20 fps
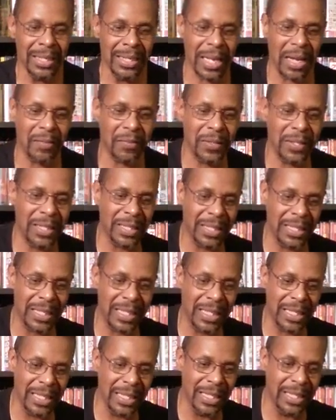
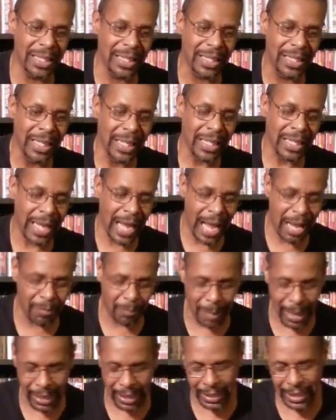definitely good to have
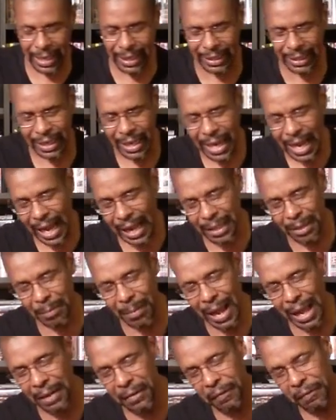in my collection. As a
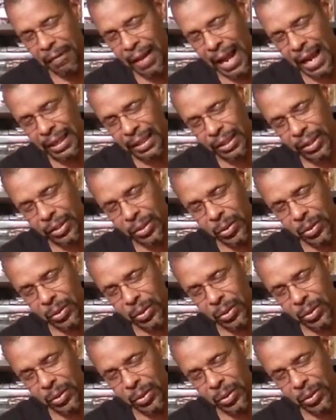matter of fact, the